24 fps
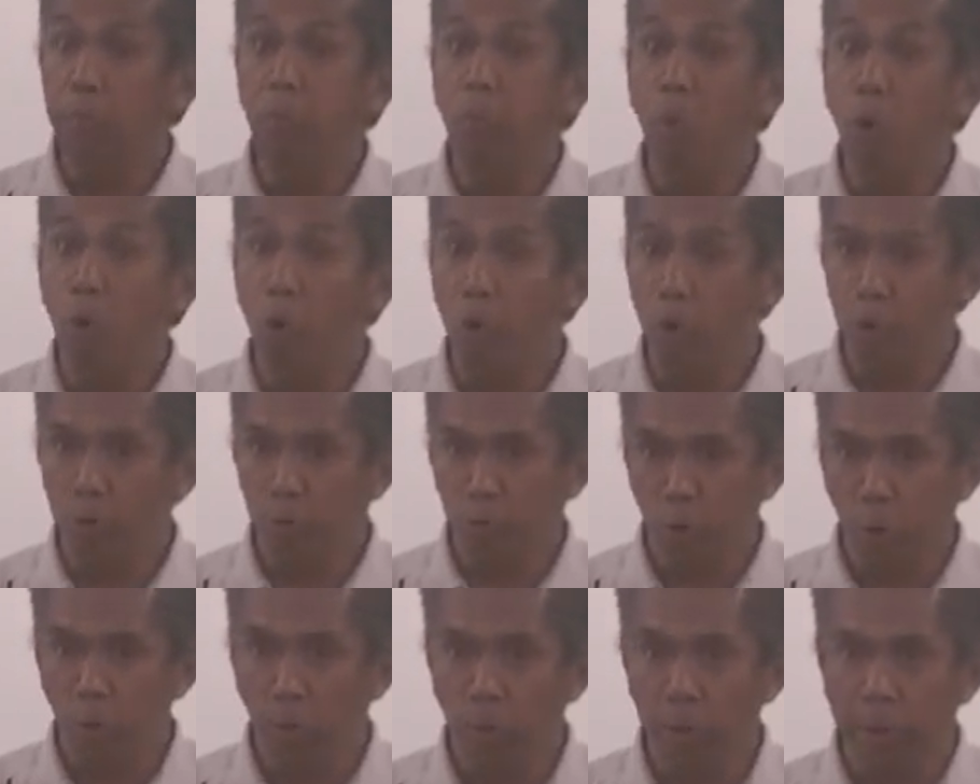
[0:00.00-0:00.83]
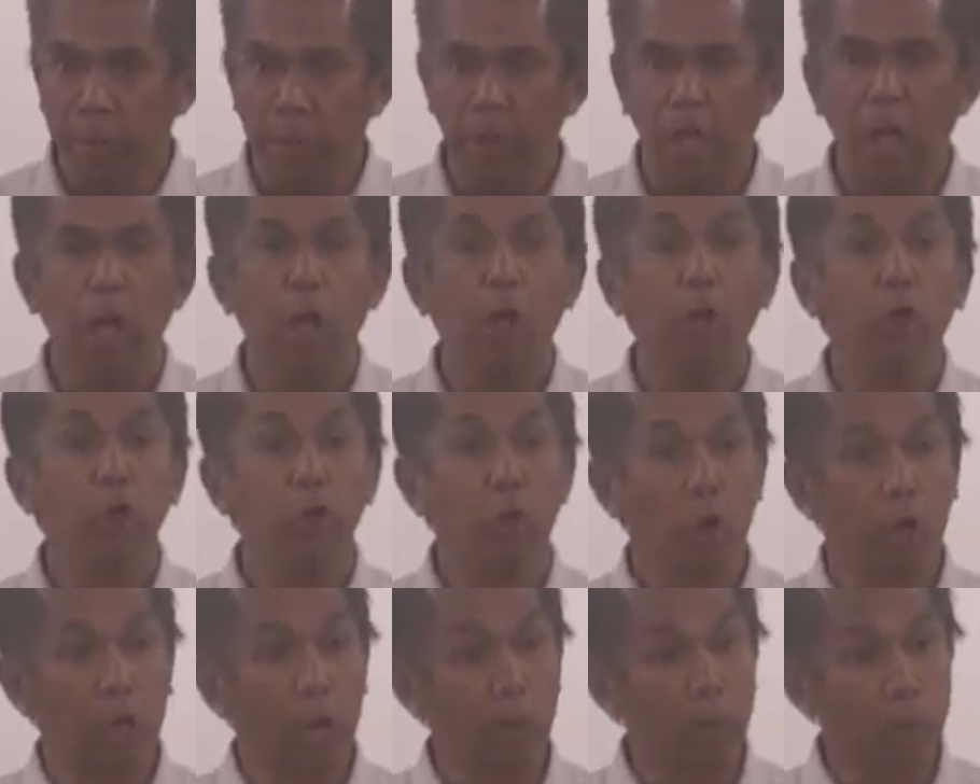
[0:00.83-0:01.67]
more, double it,
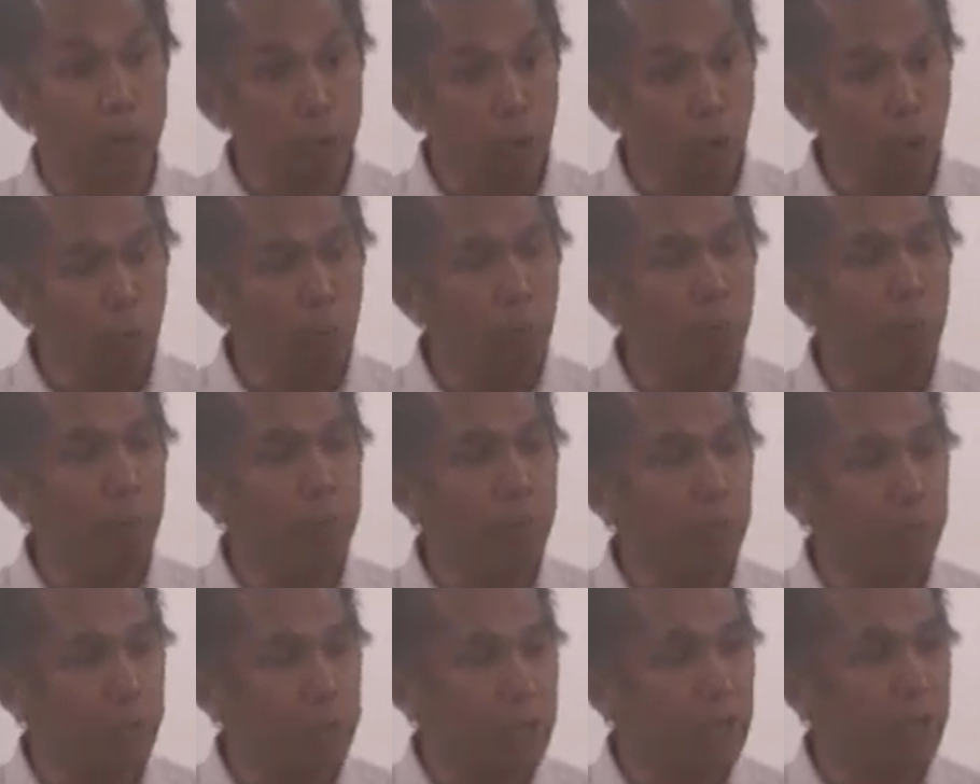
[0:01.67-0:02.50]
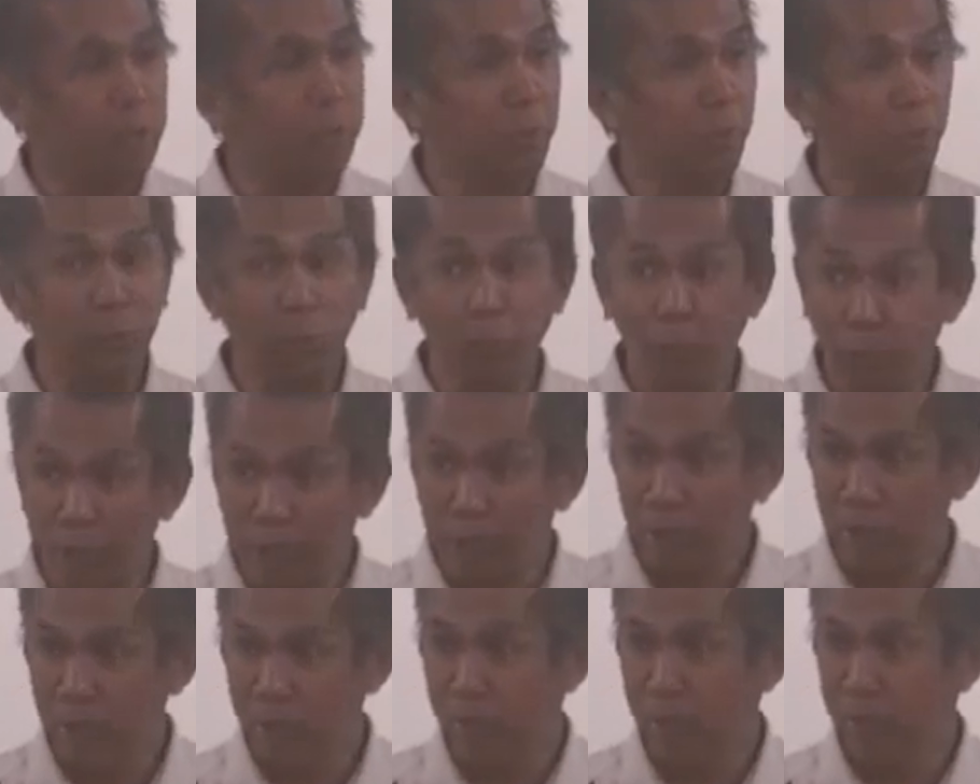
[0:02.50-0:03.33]
you are absolved from your sins for 2
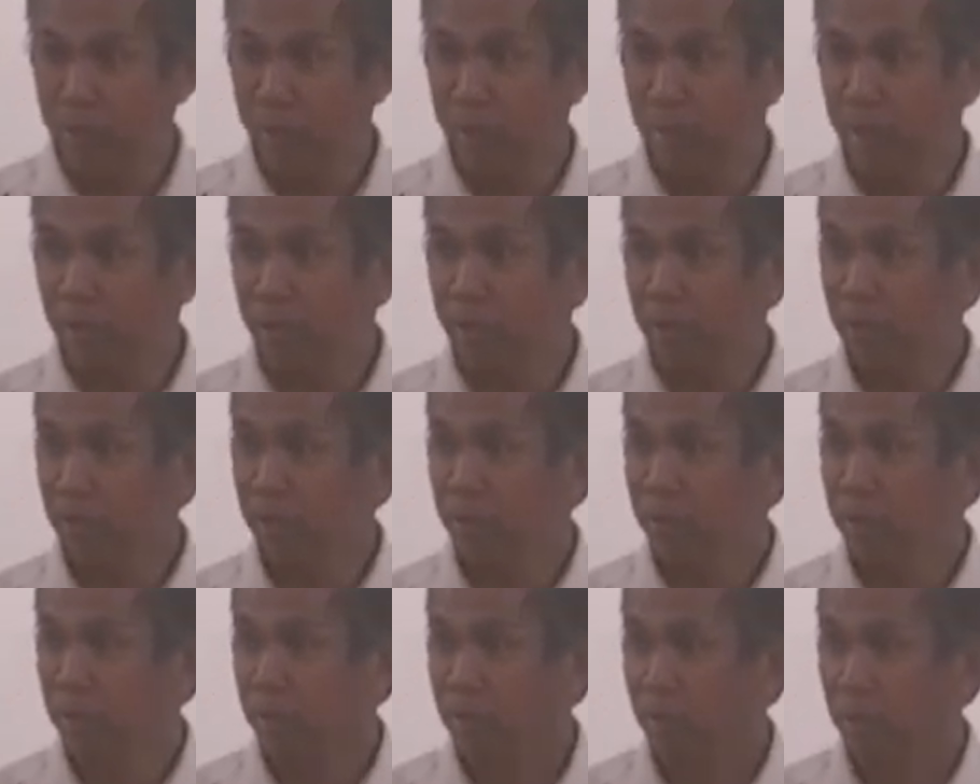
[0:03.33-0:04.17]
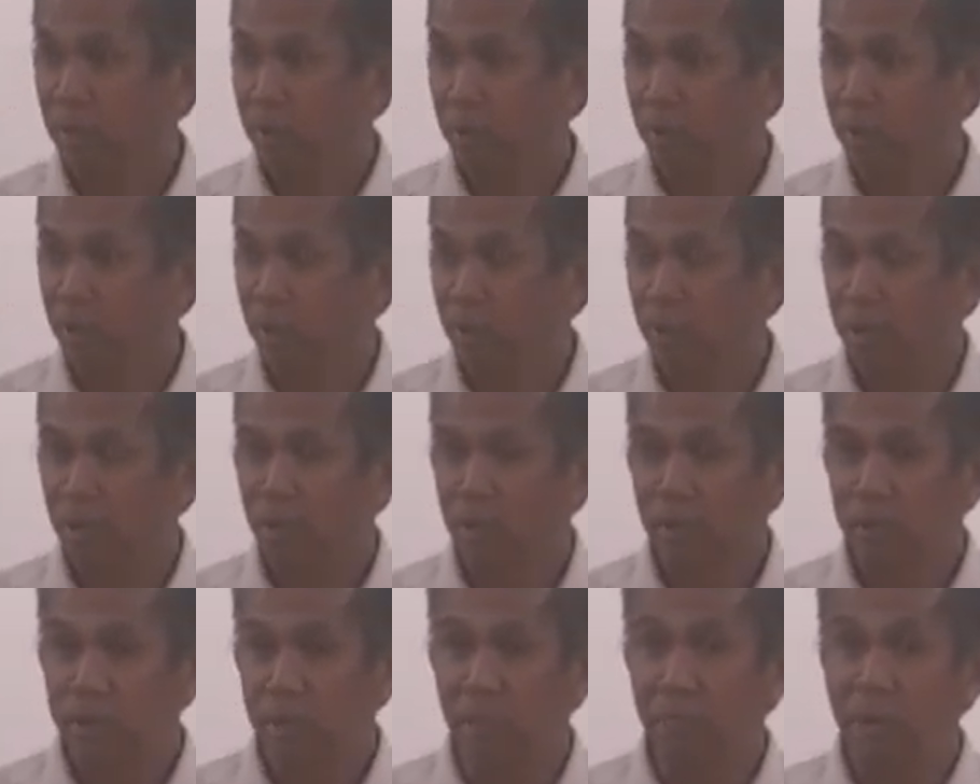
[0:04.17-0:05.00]
years.
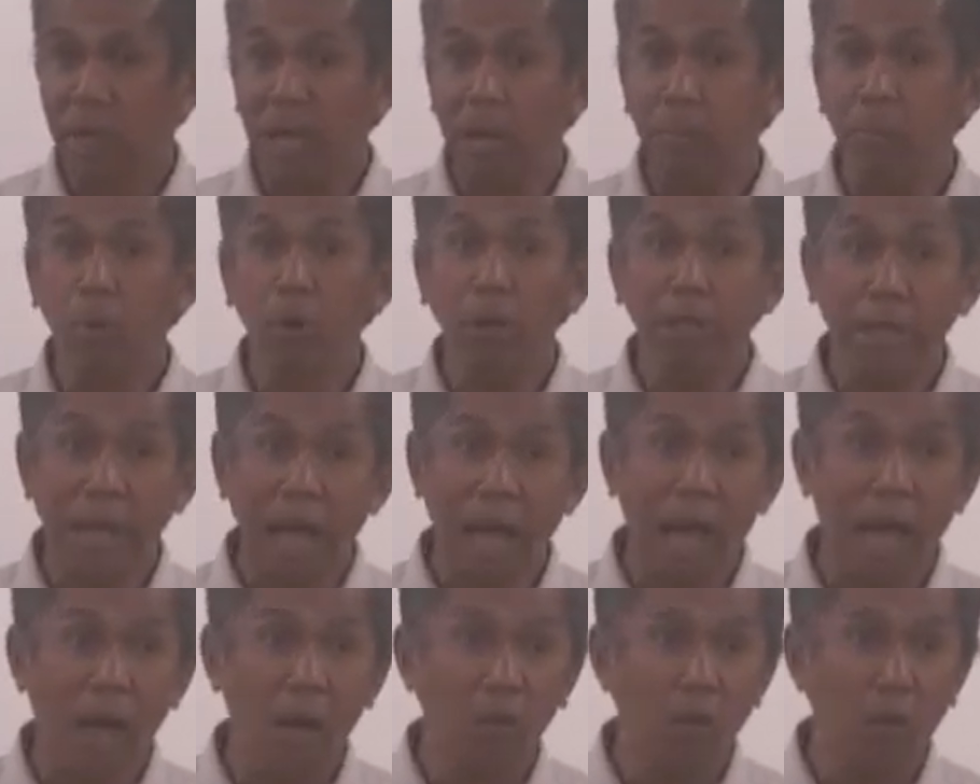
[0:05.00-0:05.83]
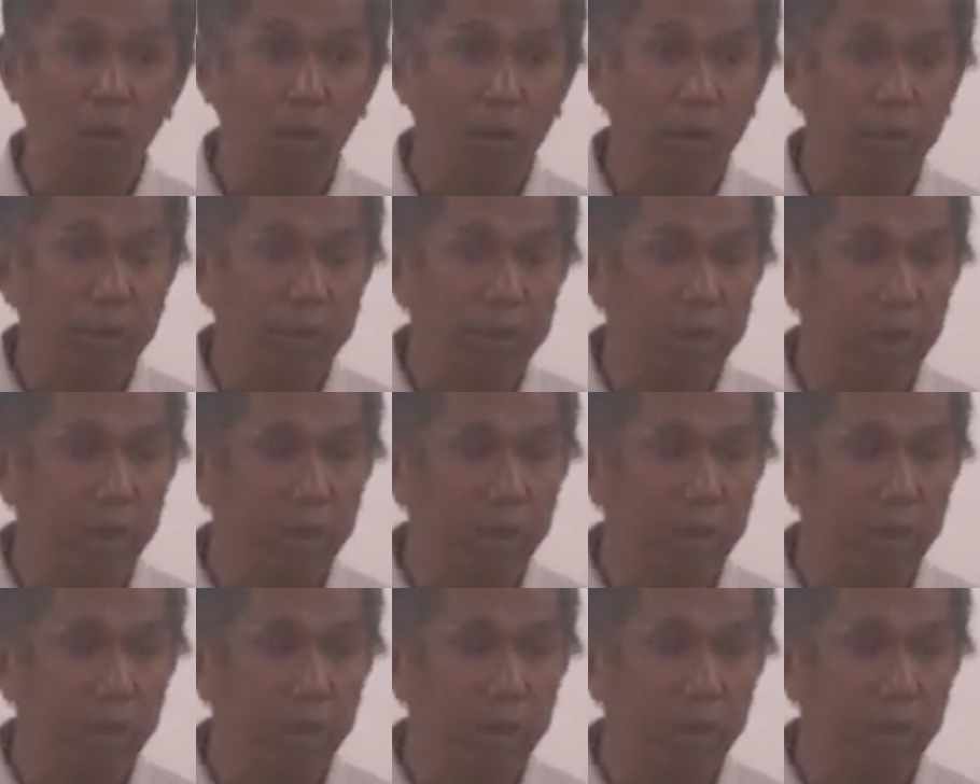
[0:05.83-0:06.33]
It's available now on